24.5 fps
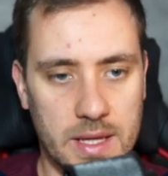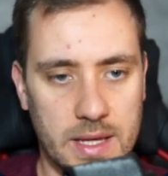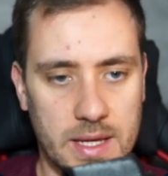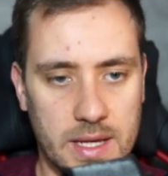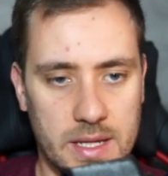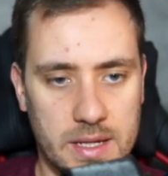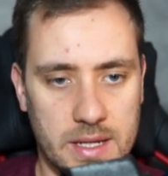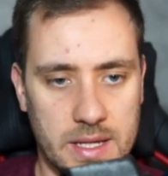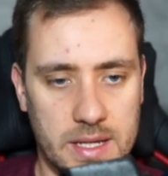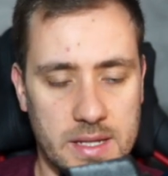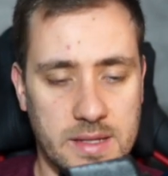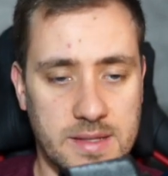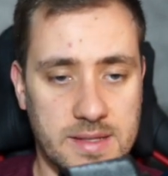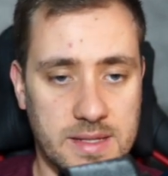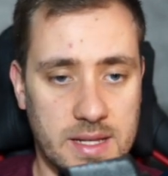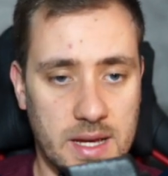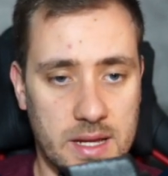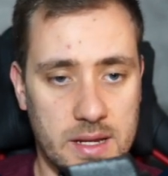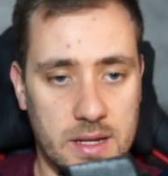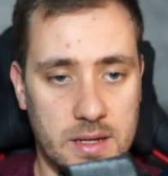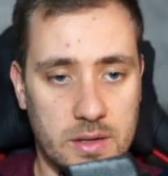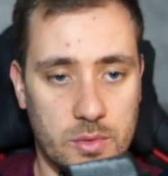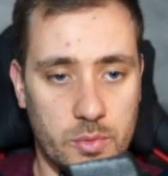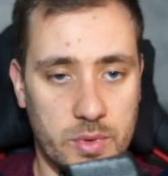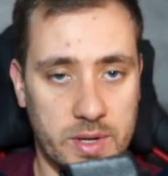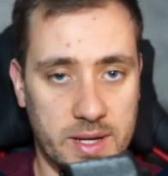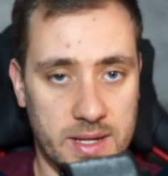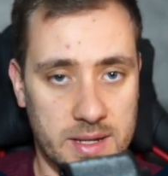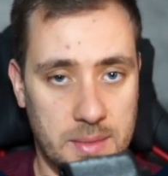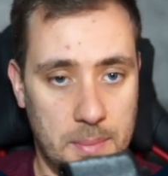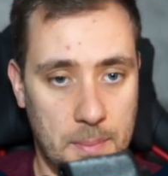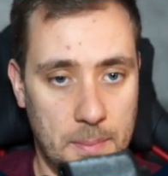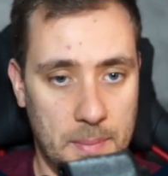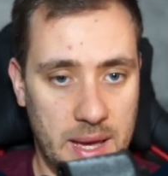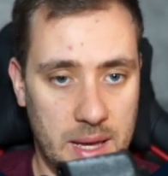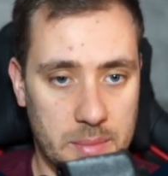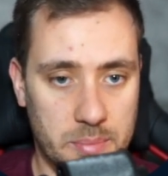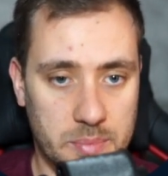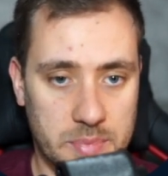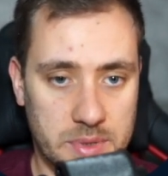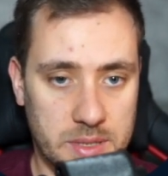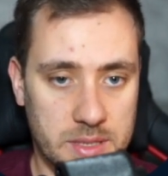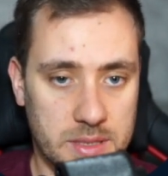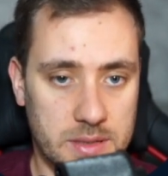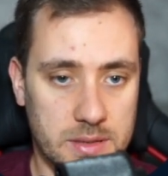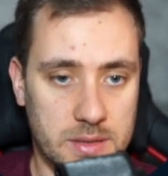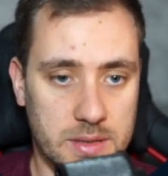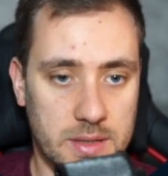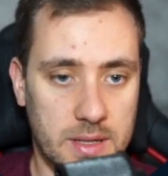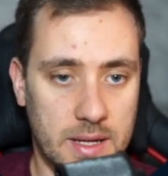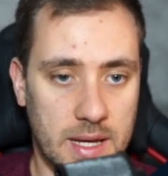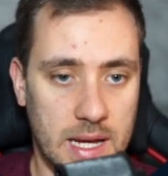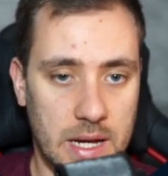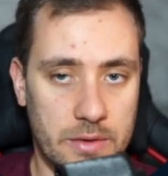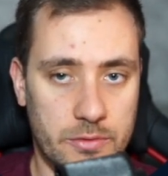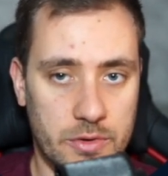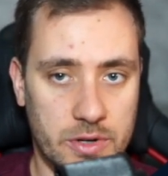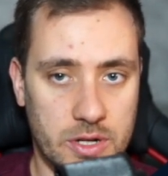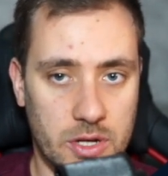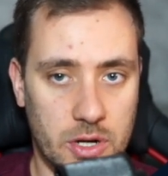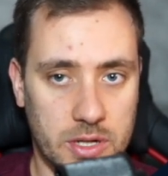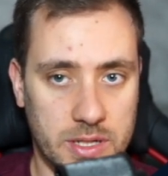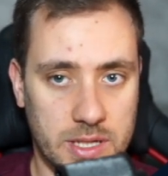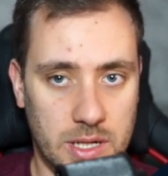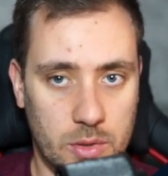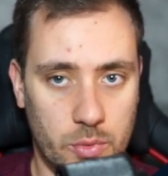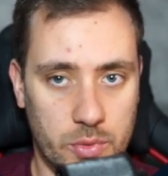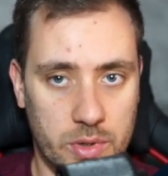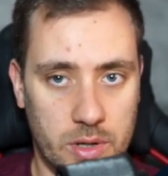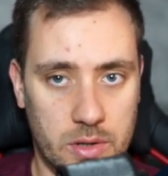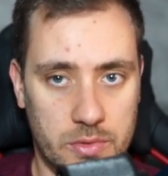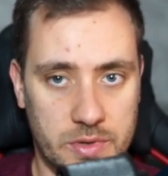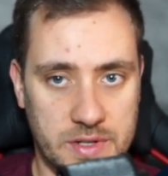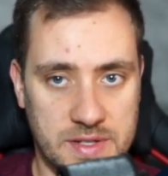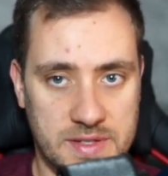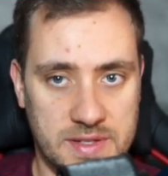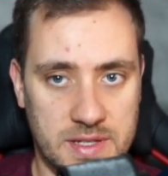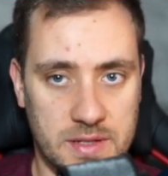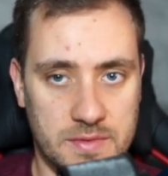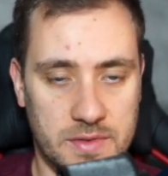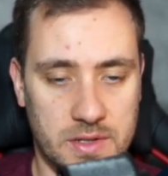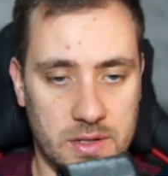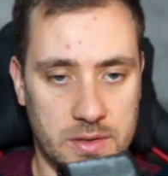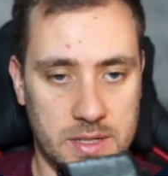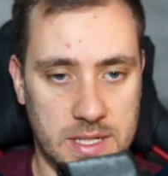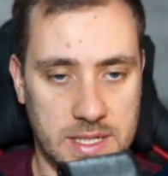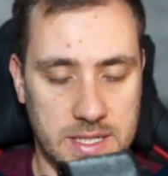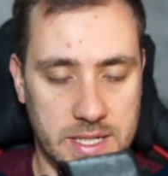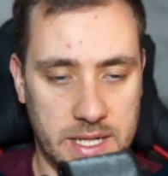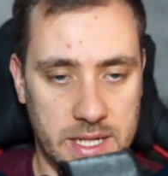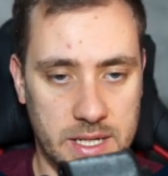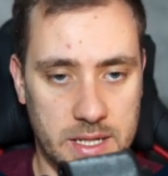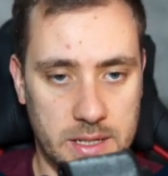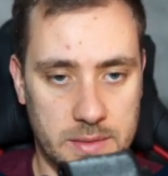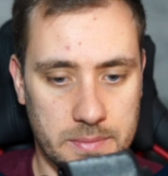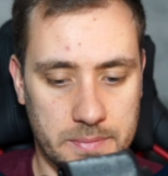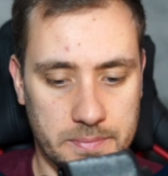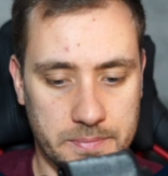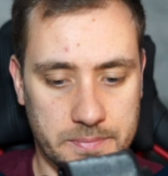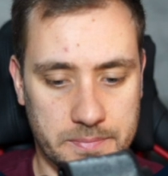And inside it, we're gonna map every dog that we are receiving on the data.